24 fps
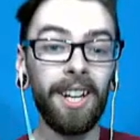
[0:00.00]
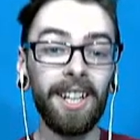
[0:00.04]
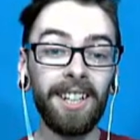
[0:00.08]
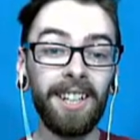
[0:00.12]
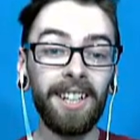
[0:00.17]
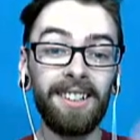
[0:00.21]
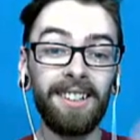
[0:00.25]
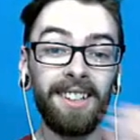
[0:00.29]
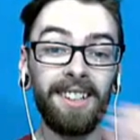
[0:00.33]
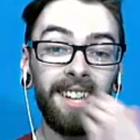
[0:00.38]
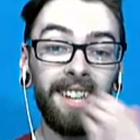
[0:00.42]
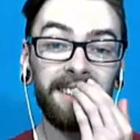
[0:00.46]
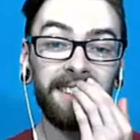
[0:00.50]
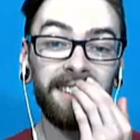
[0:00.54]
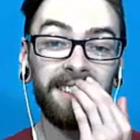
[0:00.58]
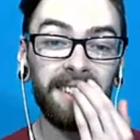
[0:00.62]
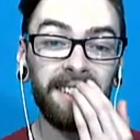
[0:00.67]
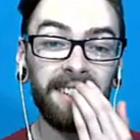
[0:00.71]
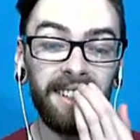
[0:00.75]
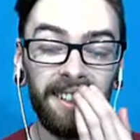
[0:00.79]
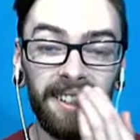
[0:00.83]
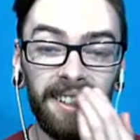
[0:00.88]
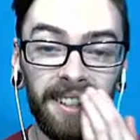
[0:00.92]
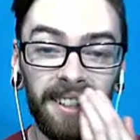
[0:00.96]
it is the
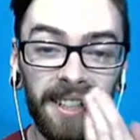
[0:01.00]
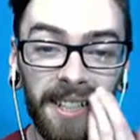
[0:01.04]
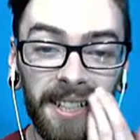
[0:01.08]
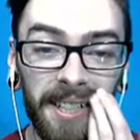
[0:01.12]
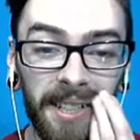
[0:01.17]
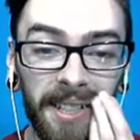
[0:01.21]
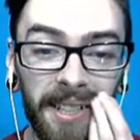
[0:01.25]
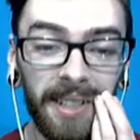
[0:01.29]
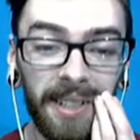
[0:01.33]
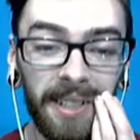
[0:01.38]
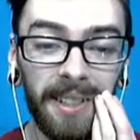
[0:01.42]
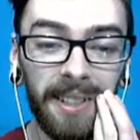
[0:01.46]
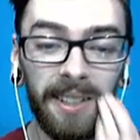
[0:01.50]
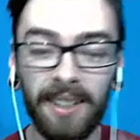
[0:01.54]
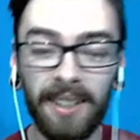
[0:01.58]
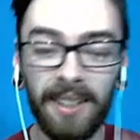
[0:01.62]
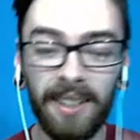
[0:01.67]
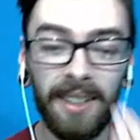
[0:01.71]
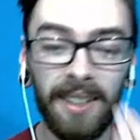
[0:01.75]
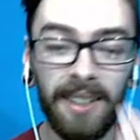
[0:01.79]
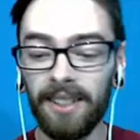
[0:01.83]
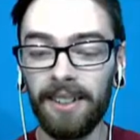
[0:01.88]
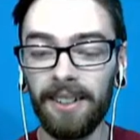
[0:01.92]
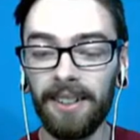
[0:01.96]
exit.
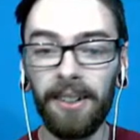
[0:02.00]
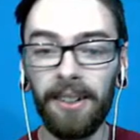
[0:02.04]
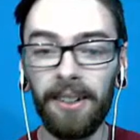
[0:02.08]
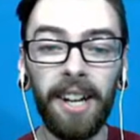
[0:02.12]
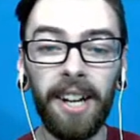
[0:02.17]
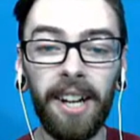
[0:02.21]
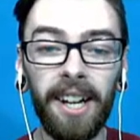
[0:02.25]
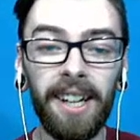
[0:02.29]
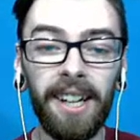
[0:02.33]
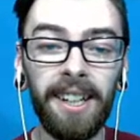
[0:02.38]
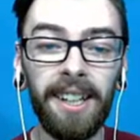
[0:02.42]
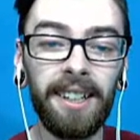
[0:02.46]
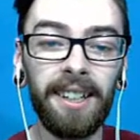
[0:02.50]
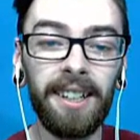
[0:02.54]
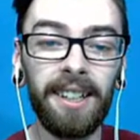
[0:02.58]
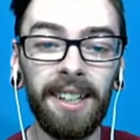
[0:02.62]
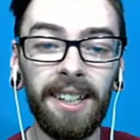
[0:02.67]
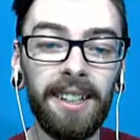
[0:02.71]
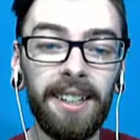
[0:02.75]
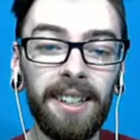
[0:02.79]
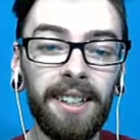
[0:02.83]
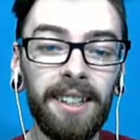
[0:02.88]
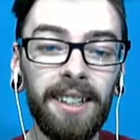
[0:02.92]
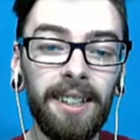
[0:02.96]
Okay.
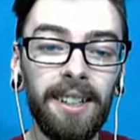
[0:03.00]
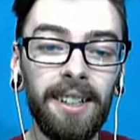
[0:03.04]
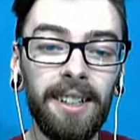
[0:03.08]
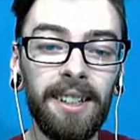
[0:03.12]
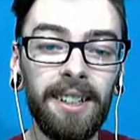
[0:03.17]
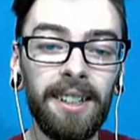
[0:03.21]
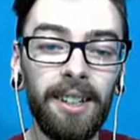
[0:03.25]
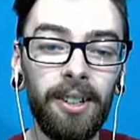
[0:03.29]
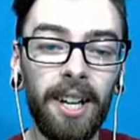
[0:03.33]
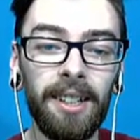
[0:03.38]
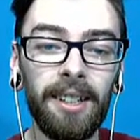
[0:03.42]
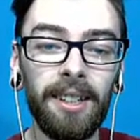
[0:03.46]
Okay.